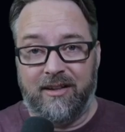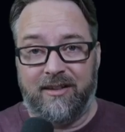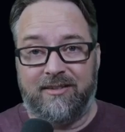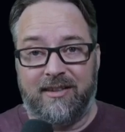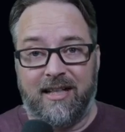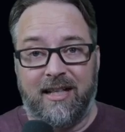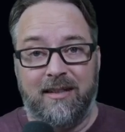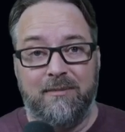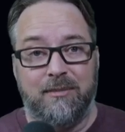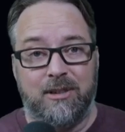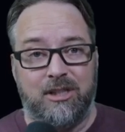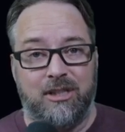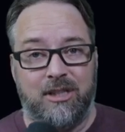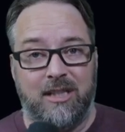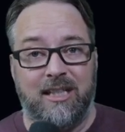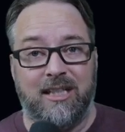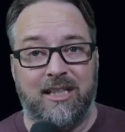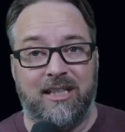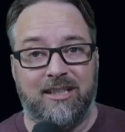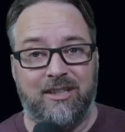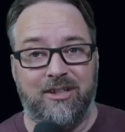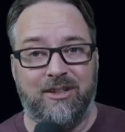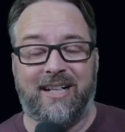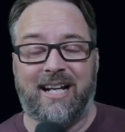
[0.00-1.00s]
the same
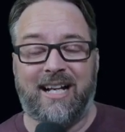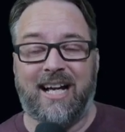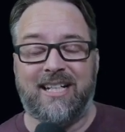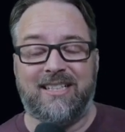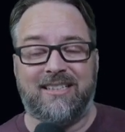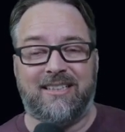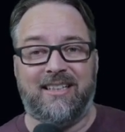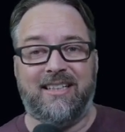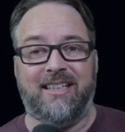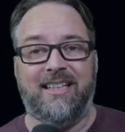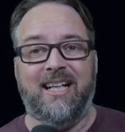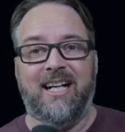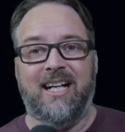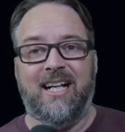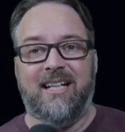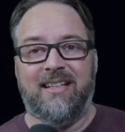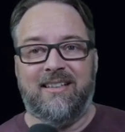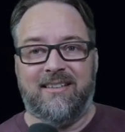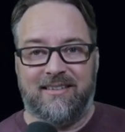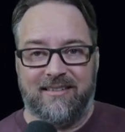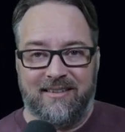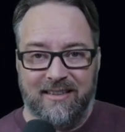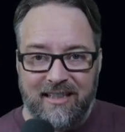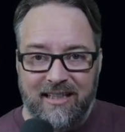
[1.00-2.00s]
machine. You can actually
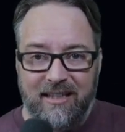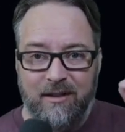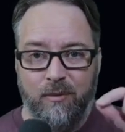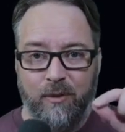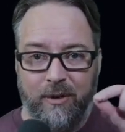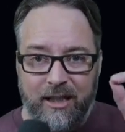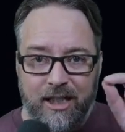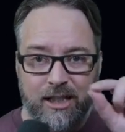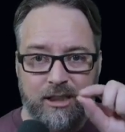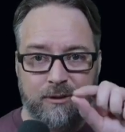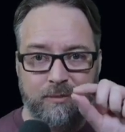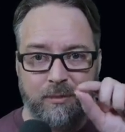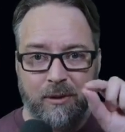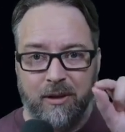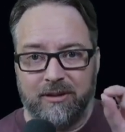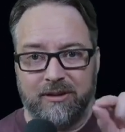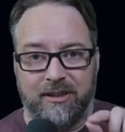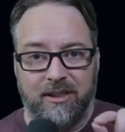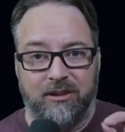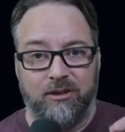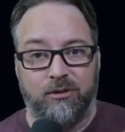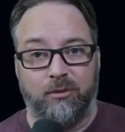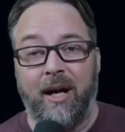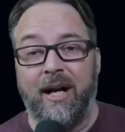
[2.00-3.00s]
see where each
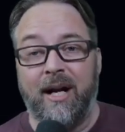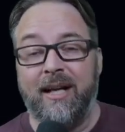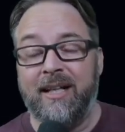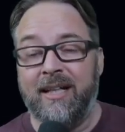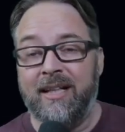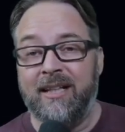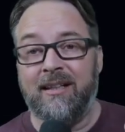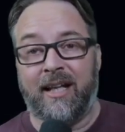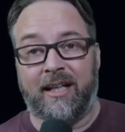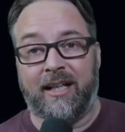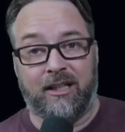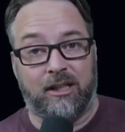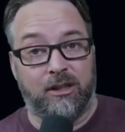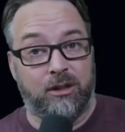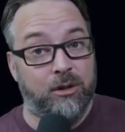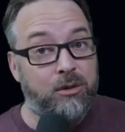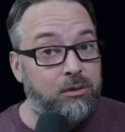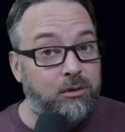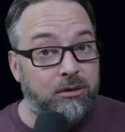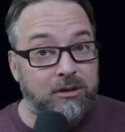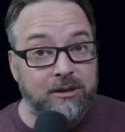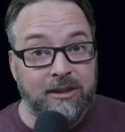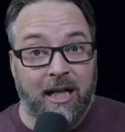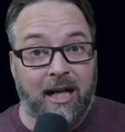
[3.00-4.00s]
person is writing, like a
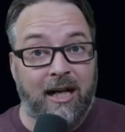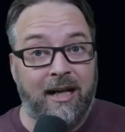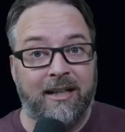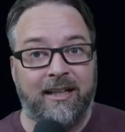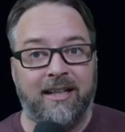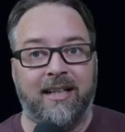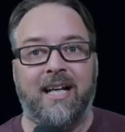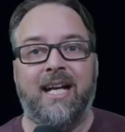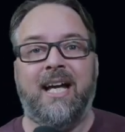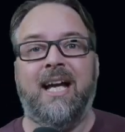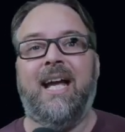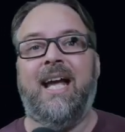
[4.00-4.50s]
Google Doc,